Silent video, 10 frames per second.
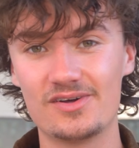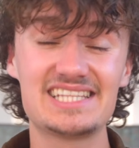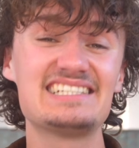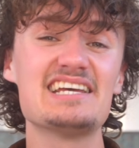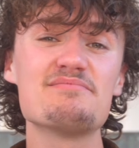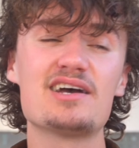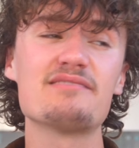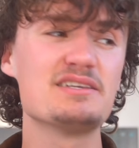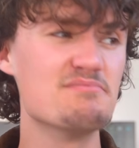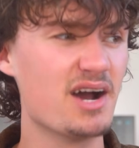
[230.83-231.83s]
But at the same
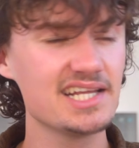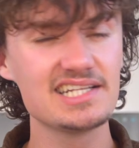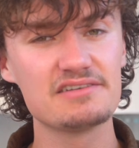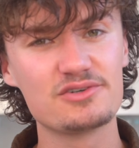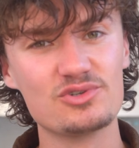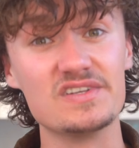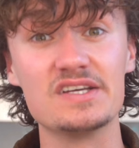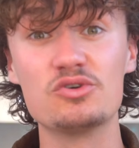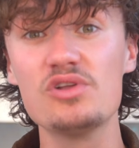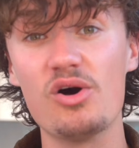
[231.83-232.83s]
time, the mining difficulty
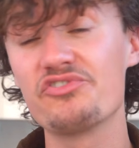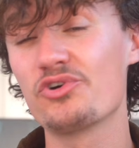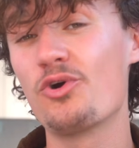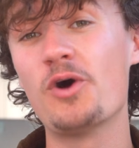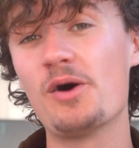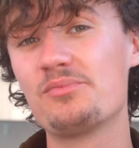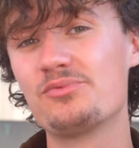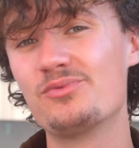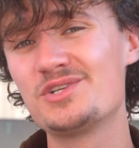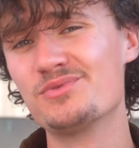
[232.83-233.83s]
could also go up,
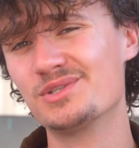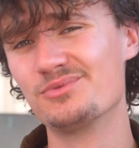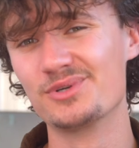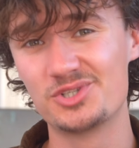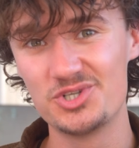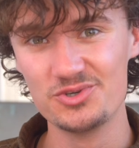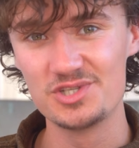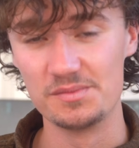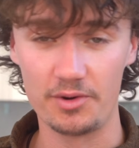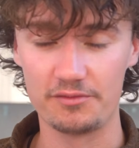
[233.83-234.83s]
which would
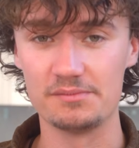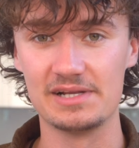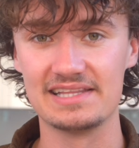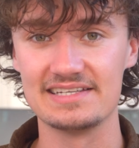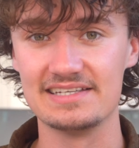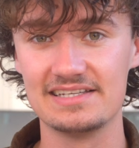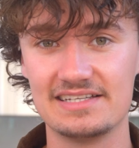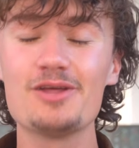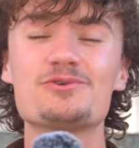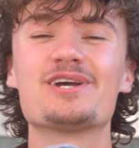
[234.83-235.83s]
reduce the profitability.
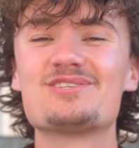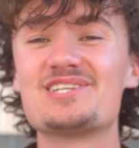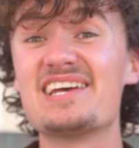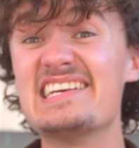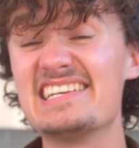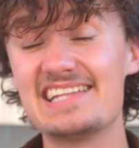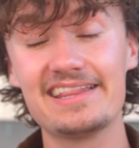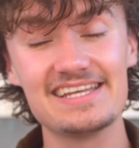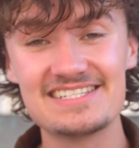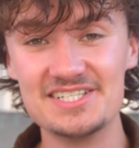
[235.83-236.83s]
All I'm trying to say is
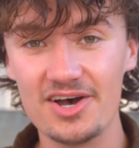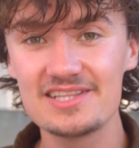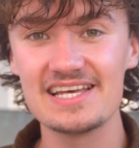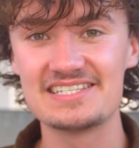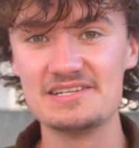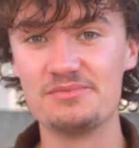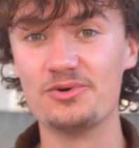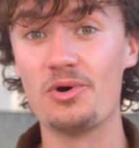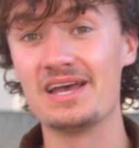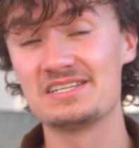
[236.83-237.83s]
that it's not as
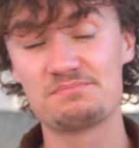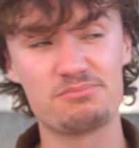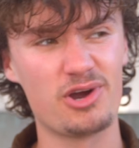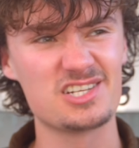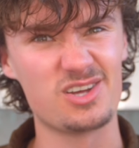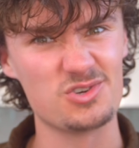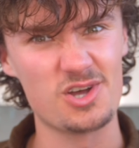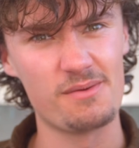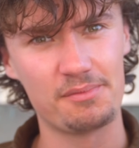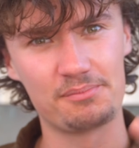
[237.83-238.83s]
simple as price goes
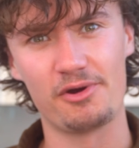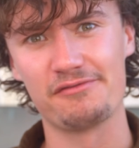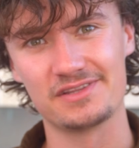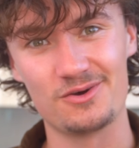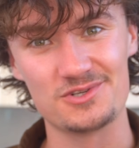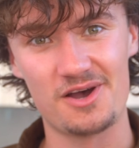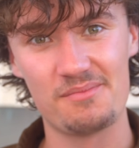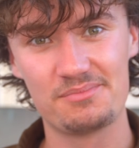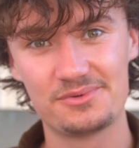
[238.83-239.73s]
up, profit goes up.